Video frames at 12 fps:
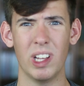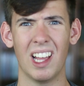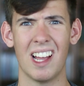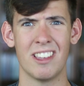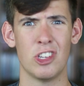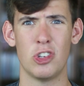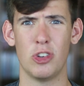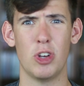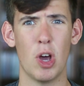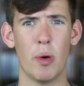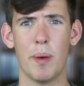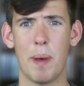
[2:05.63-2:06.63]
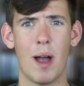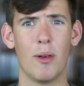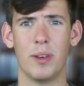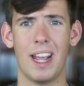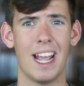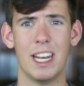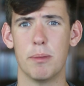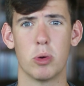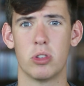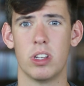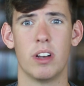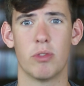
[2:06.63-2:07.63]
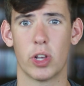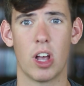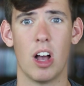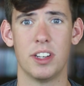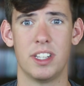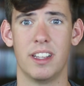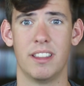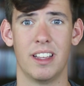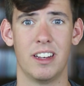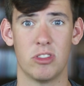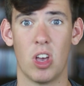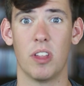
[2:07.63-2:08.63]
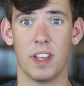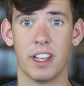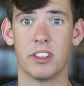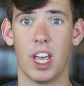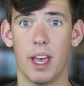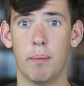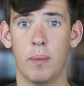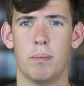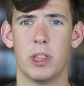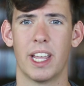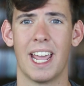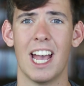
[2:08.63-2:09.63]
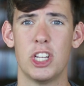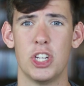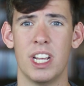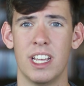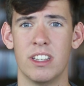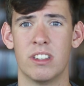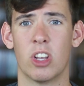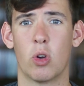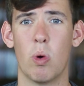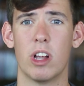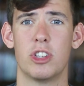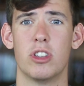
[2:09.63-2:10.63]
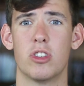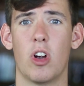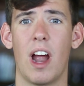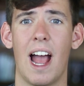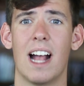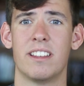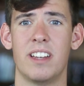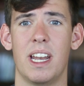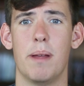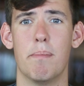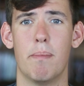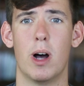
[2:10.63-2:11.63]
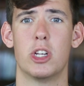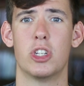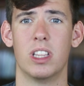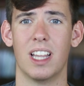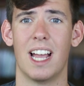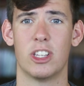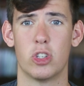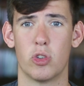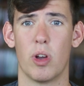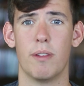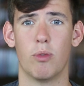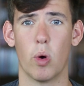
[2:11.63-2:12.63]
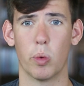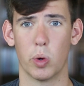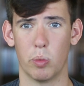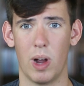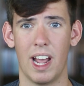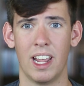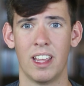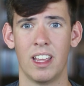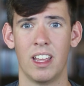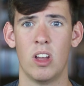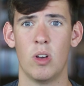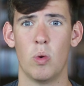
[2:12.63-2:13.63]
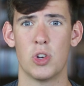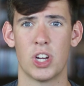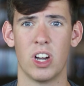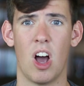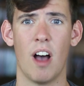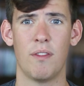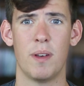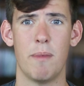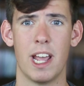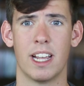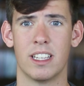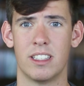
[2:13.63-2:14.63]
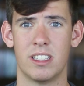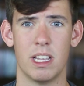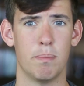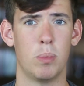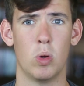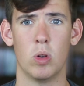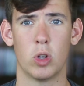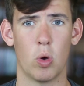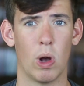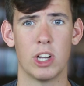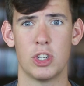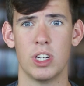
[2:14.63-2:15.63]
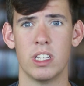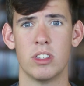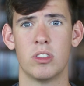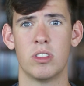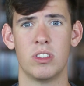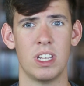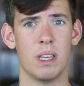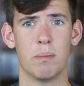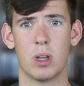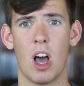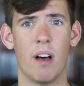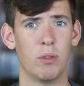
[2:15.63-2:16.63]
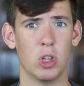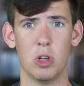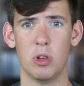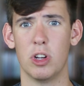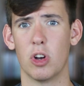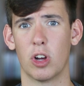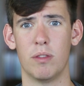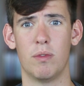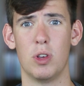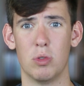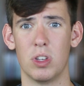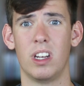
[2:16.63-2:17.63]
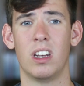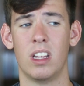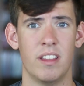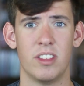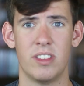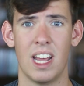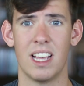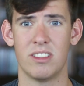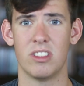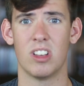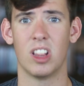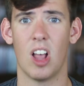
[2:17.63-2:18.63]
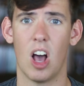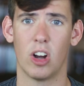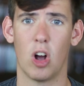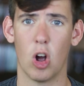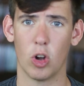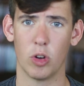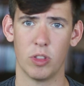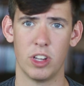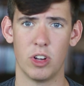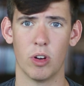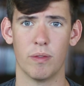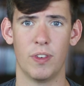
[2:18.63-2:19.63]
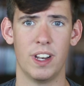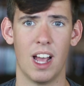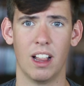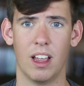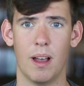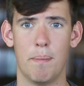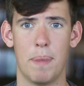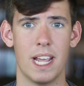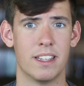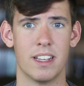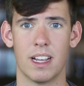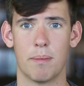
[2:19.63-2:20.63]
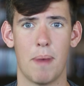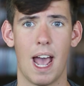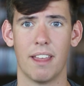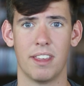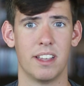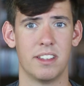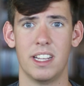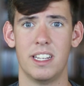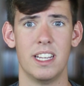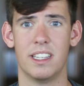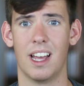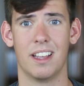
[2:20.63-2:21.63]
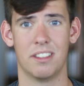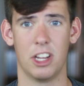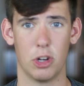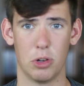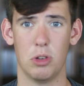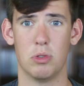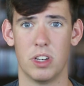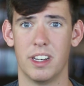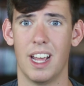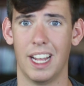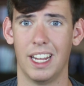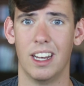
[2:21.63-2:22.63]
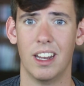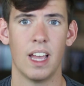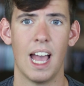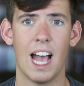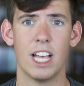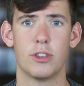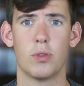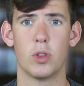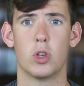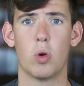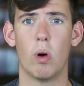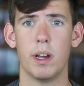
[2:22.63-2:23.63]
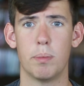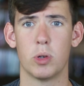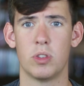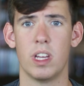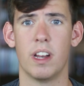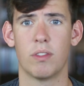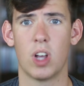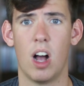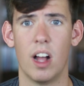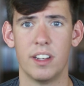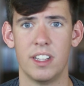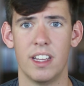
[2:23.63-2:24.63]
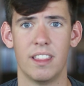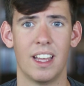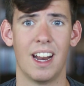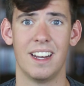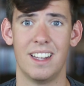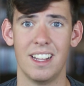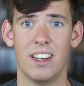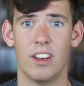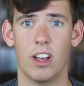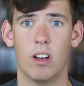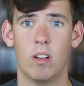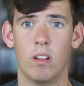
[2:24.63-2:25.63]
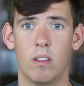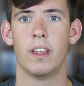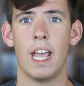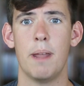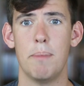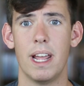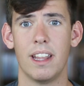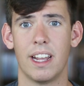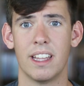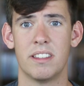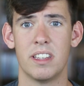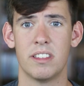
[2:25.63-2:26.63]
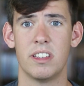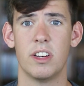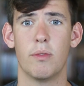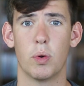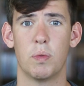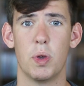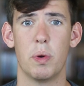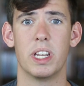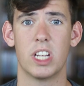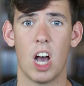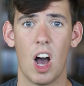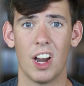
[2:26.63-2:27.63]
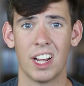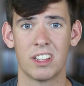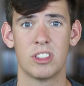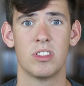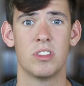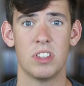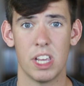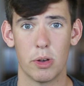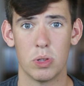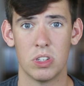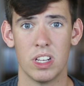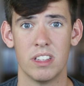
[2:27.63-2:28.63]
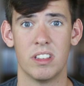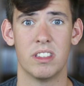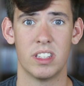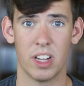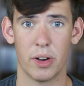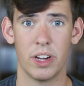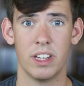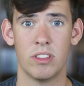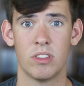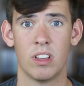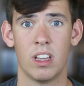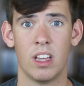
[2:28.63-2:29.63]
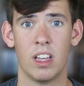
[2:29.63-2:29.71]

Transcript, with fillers: realize that you know about 80% of the content that is on the exam. But the catch is the questions are asked in a much less straightforward way, which can often make simple questions seem convoluted or confusing. This test is a lot harder than your vanilla basic math SAT test that you're used to taking. As for the 20% of content that I didn't know, it mainly consisted of reviewing conics, sequences, and series,